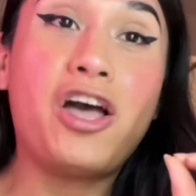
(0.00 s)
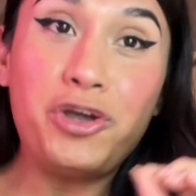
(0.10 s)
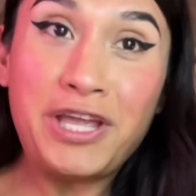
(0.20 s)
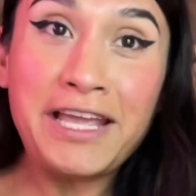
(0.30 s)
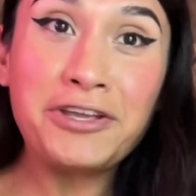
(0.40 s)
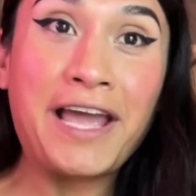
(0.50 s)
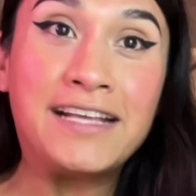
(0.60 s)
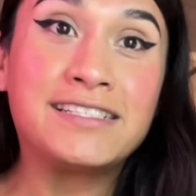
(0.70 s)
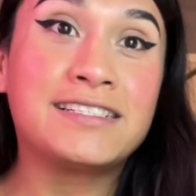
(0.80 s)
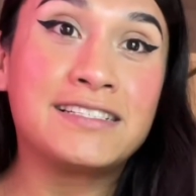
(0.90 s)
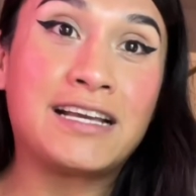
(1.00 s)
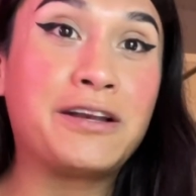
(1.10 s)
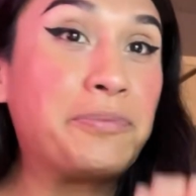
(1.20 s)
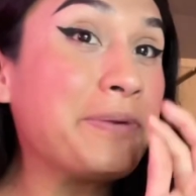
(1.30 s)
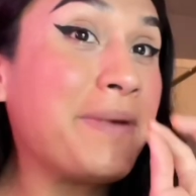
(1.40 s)
Okay, you guys, this is gonna
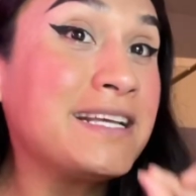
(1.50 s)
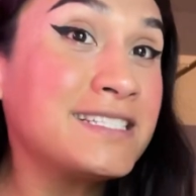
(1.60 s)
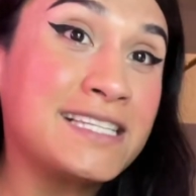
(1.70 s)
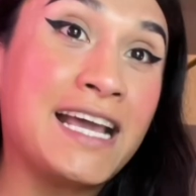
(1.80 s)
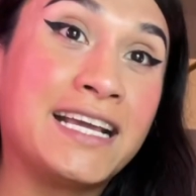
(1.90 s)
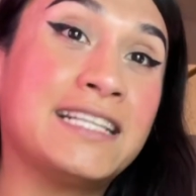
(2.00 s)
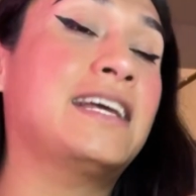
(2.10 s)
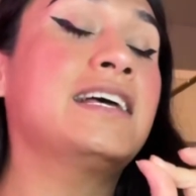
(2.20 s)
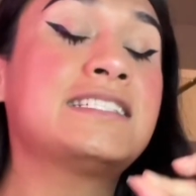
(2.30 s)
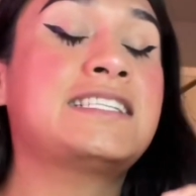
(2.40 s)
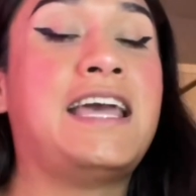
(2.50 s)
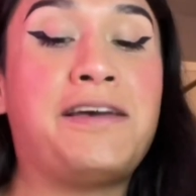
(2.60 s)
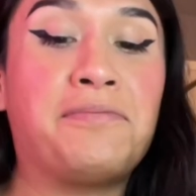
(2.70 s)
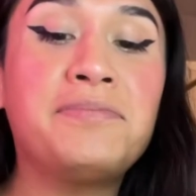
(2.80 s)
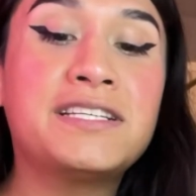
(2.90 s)
be my second
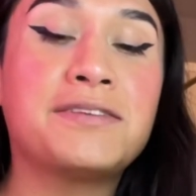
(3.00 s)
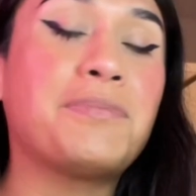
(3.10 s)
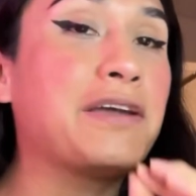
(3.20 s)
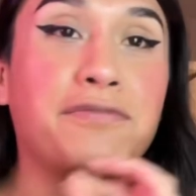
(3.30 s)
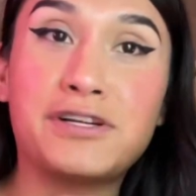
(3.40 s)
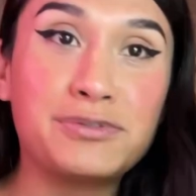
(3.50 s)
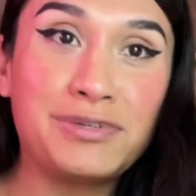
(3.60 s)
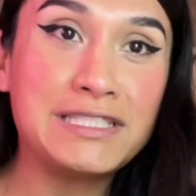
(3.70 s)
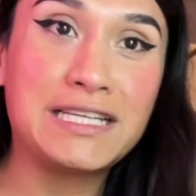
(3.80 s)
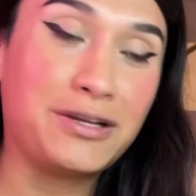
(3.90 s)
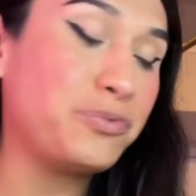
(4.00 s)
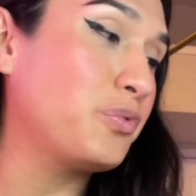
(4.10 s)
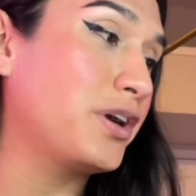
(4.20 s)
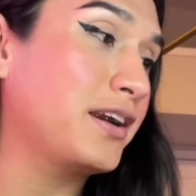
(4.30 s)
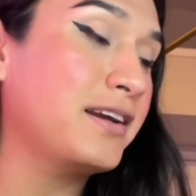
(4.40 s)
attempt. My first one didn't
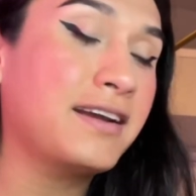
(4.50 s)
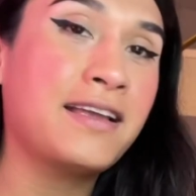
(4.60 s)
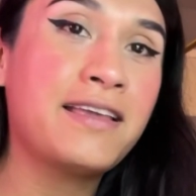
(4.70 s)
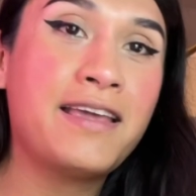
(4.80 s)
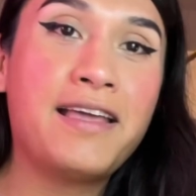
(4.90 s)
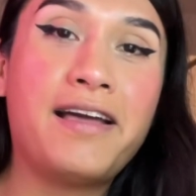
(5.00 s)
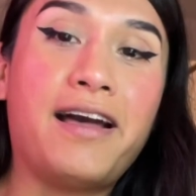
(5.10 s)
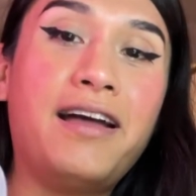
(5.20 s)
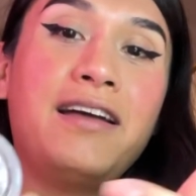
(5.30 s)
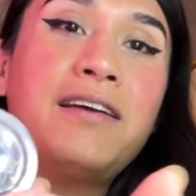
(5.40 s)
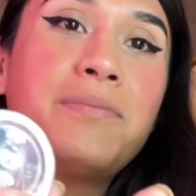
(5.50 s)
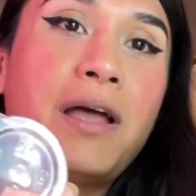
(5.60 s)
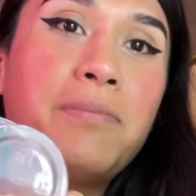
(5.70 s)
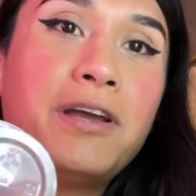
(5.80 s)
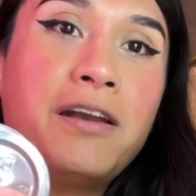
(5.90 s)
work.
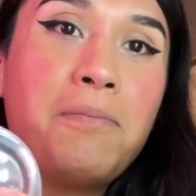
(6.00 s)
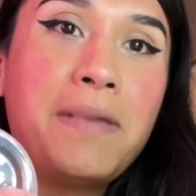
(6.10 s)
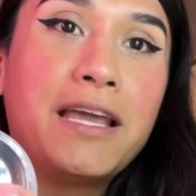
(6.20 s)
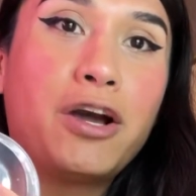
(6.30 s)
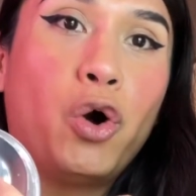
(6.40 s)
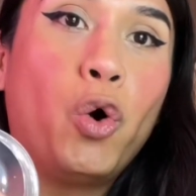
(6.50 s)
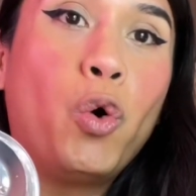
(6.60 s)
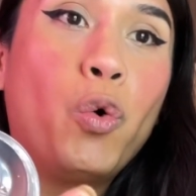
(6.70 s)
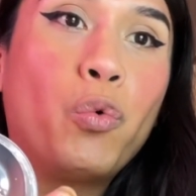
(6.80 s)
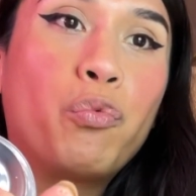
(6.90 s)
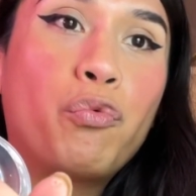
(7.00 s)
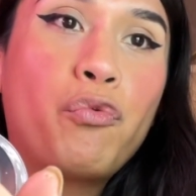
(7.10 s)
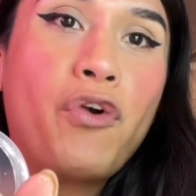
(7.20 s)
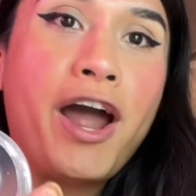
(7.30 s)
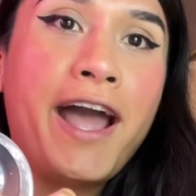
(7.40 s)
I'm gonna make a hole
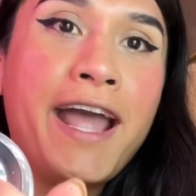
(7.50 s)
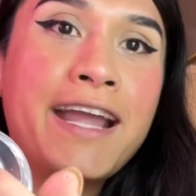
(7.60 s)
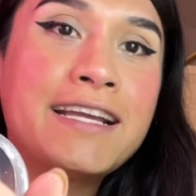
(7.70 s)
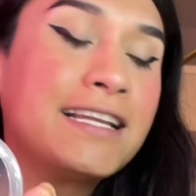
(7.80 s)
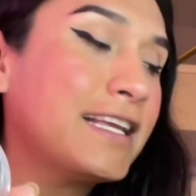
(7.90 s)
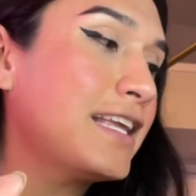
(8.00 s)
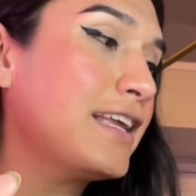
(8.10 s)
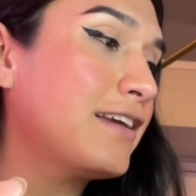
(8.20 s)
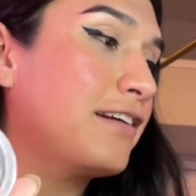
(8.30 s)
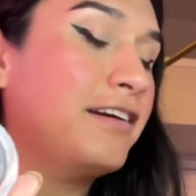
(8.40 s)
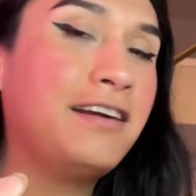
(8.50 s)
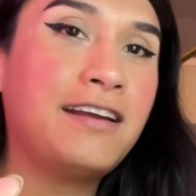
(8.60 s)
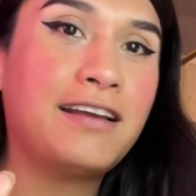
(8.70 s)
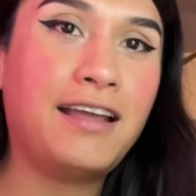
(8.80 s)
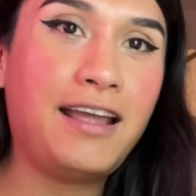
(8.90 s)
right here,
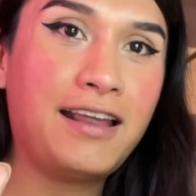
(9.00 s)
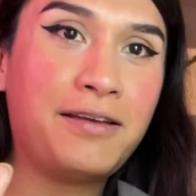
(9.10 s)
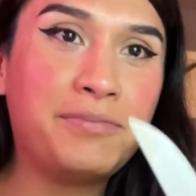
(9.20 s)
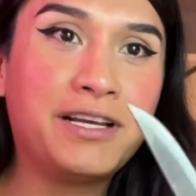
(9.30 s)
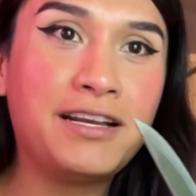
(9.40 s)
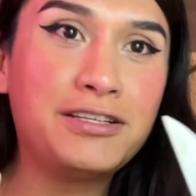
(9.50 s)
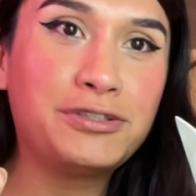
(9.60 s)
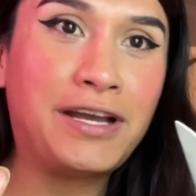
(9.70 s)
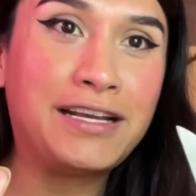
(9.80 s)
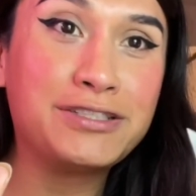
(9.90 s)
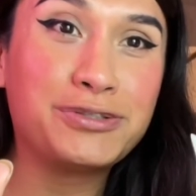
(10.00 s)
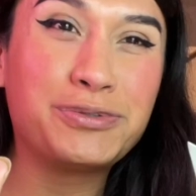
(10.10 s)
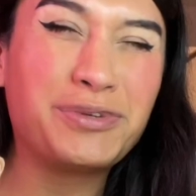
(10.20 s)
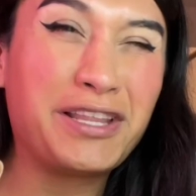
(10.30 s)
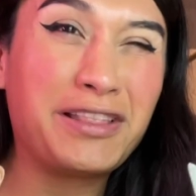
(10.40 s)
and I'm gonna try to do it
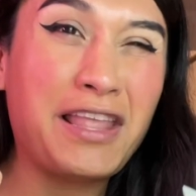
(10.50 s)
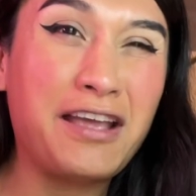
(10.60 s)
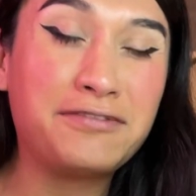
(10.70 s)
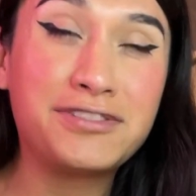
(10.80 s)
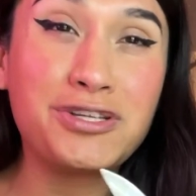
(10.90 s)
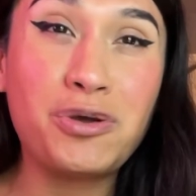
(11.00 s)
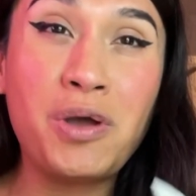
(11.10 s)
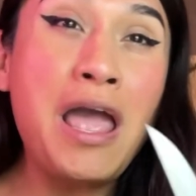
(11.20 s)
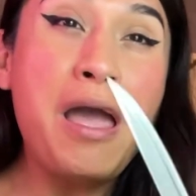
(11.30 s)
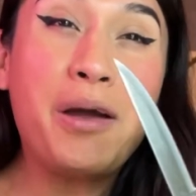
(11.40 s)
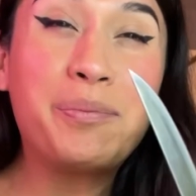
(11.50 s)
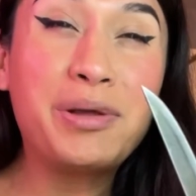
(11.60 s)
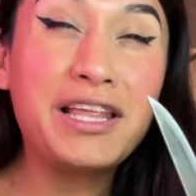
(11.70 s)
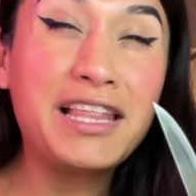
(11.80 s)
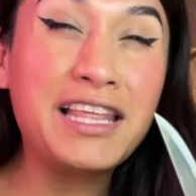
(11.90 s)
with a knife. So
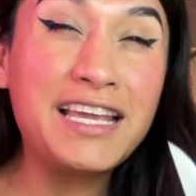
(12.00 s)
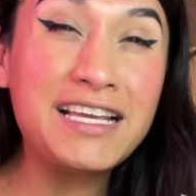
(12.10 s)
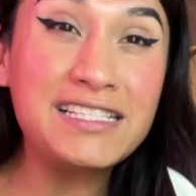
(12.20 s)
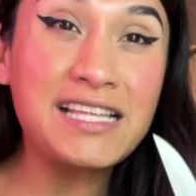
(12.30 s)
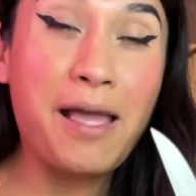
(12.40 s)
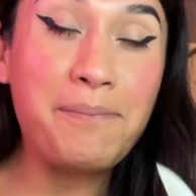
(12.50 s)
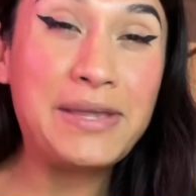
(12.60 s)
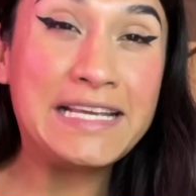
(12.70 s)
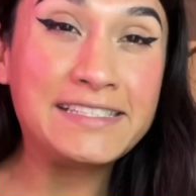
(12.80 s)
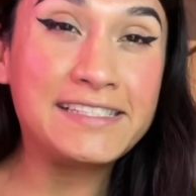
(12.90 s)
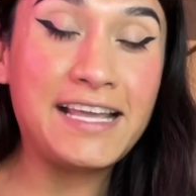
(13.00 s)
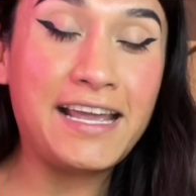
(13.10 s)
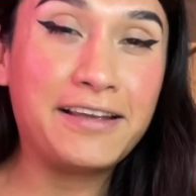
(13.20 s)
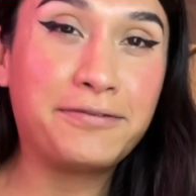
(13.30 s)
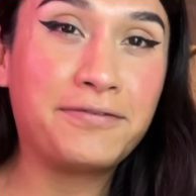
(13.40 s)
please be
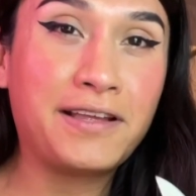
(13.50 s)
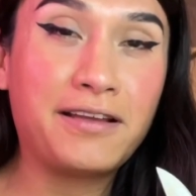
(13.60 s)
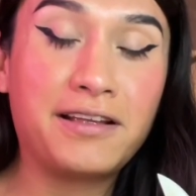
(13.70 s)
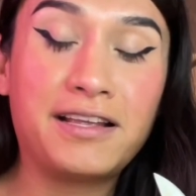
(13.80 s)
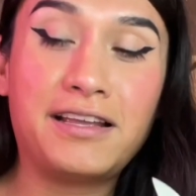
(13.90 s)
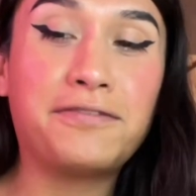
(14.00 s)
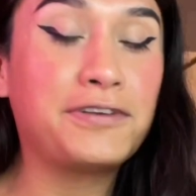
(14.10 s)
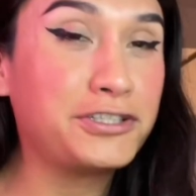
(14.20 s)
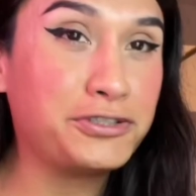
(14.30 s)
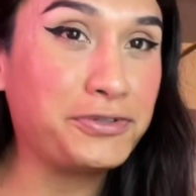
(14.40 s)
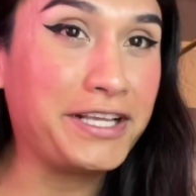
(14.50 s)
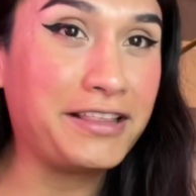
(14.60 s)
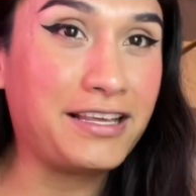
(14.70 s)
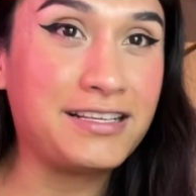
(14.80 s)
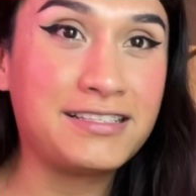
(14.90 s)
safe if you're doing
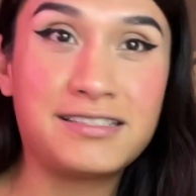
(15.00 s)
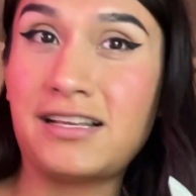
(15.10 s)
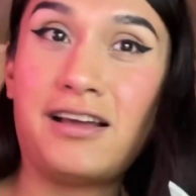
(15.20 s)
this.